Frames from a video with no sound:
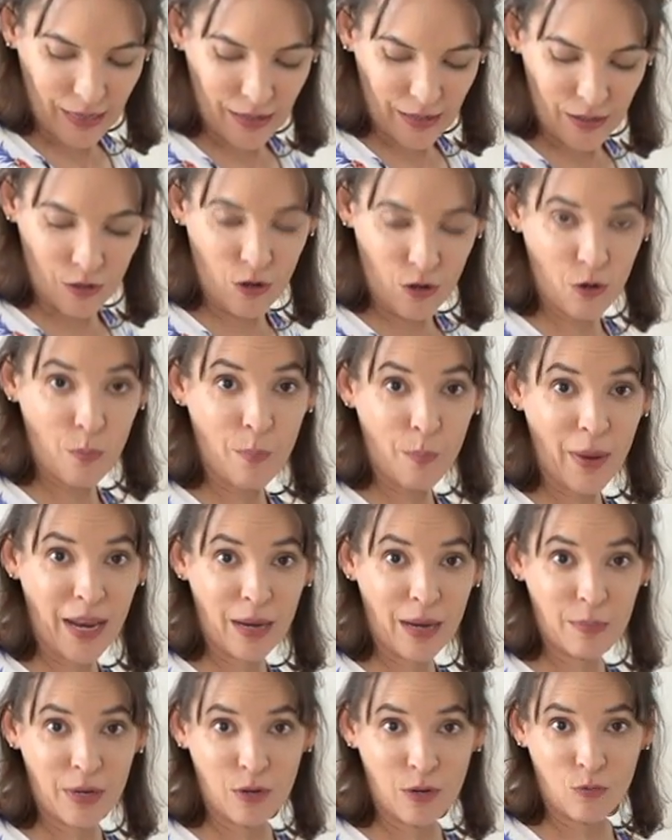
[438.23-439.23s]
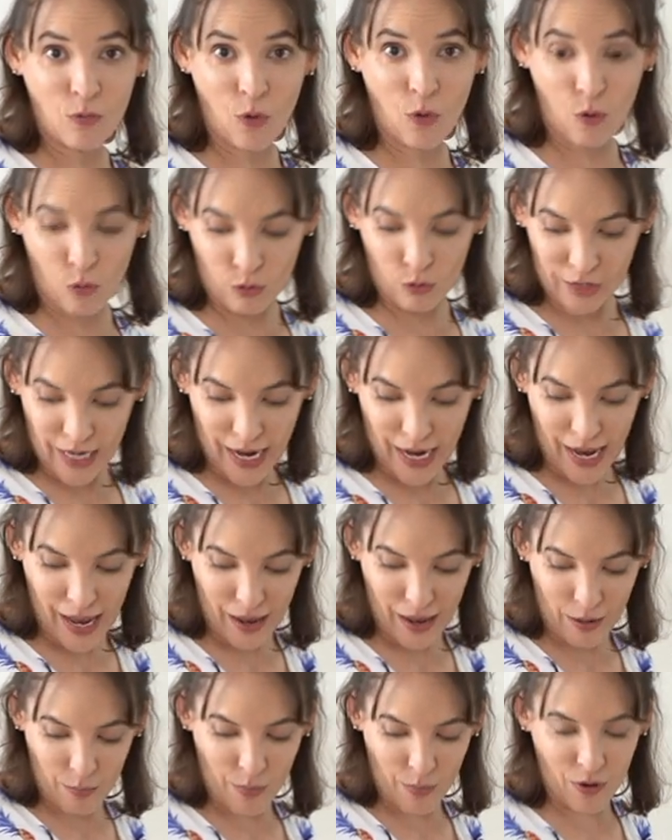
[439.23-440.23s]
little baby rolled
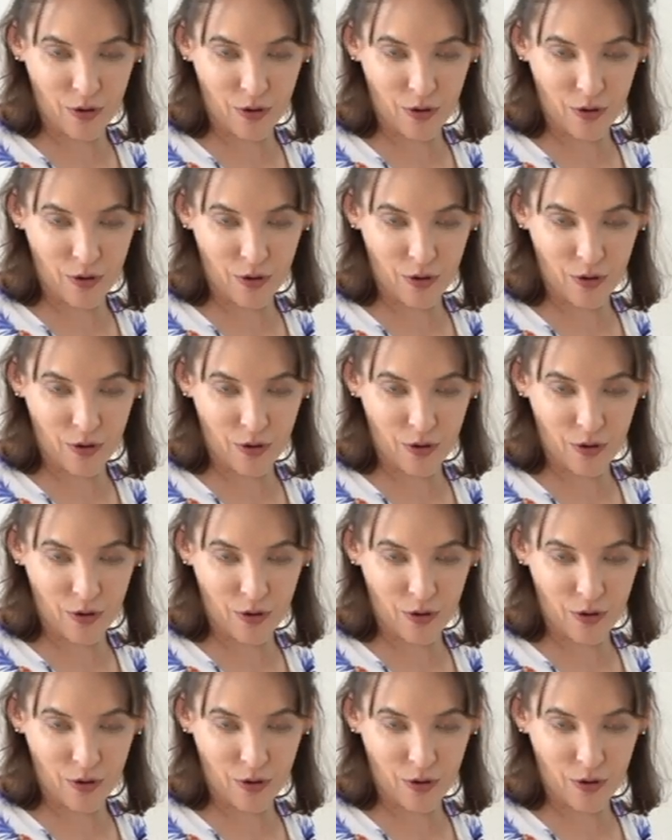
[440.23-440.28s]
hem